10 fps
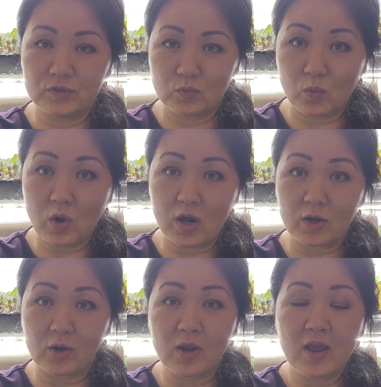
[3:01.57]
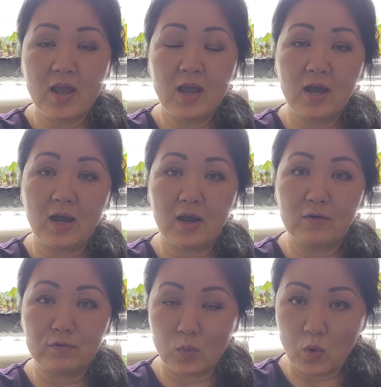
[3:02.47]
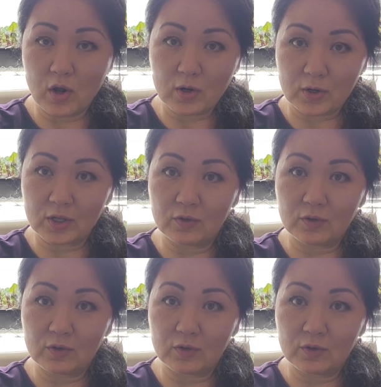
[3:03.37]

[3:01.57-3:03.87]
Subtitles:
in water for watering